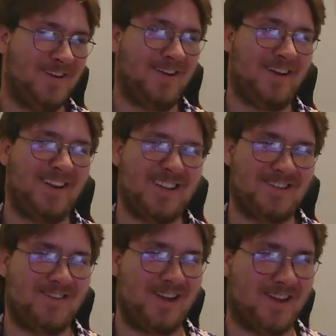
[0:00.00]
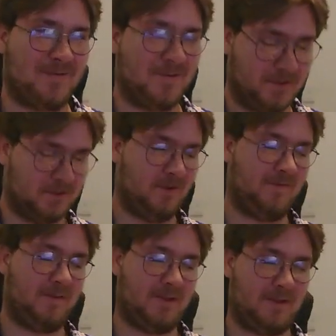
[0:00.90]
It doesn't really come up too
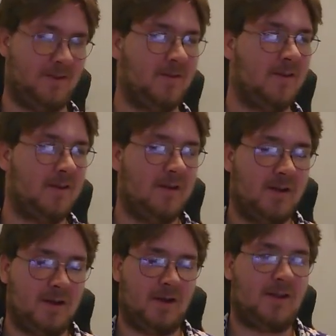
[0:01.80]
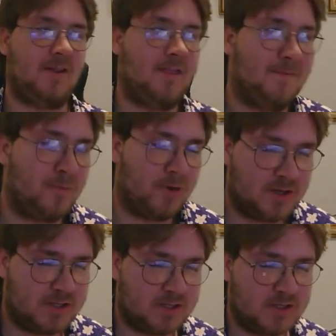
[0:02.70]
often though. And then the
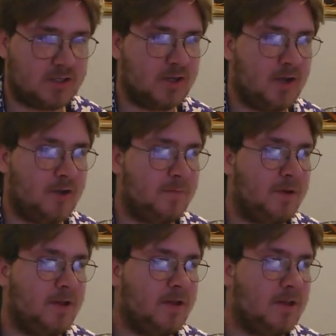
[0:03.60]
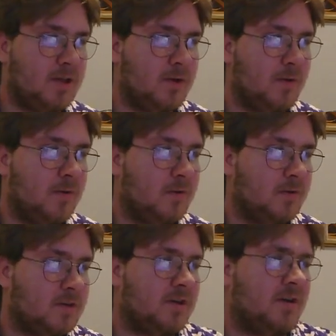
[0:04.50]
bricks, play the... Oh,
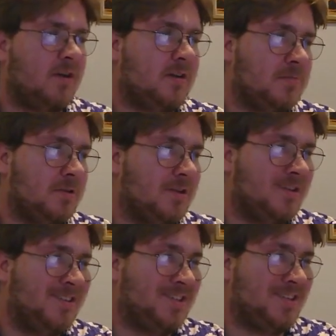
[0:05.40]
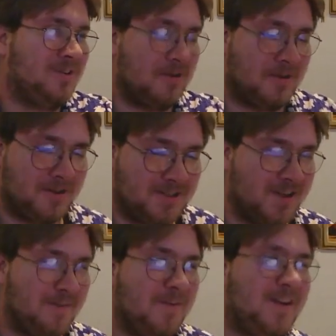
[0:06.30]
sorry, that's been skew the whole
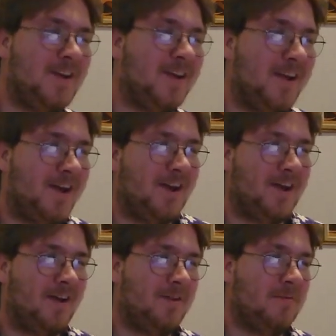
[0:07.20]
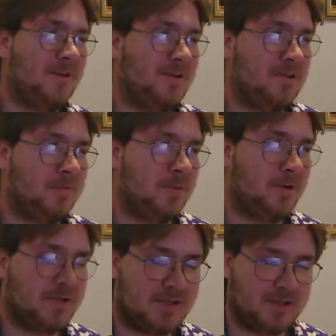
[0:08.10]
time. The one
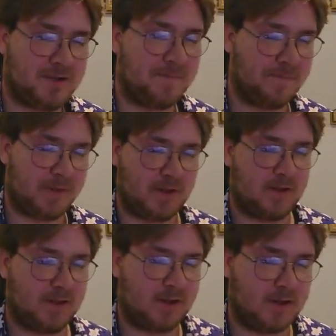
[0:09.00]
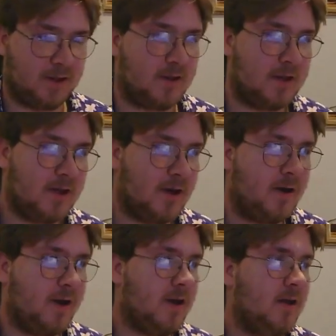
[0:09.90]
Shuberta and the
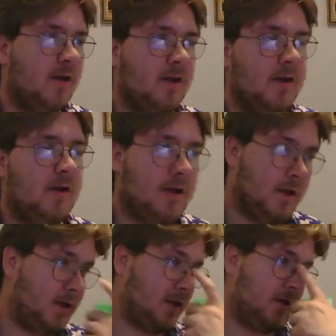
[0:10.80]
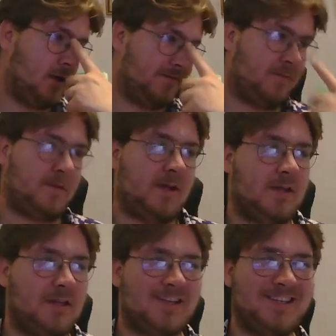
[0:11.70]
Aria. You have to play
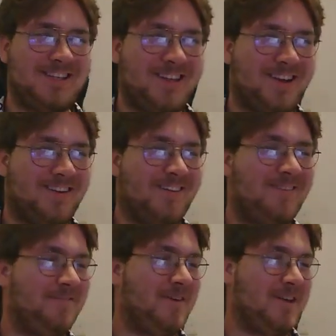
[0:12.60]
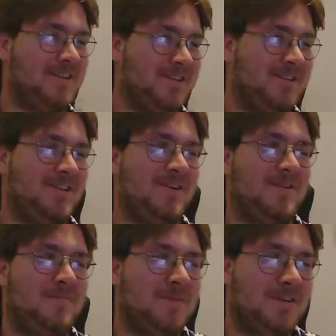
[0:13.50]
these, they're vital to the
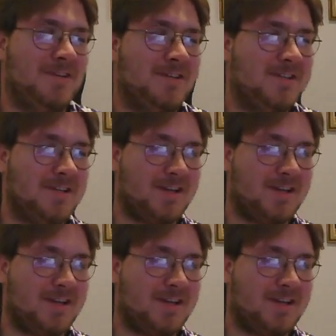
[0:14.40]
combos.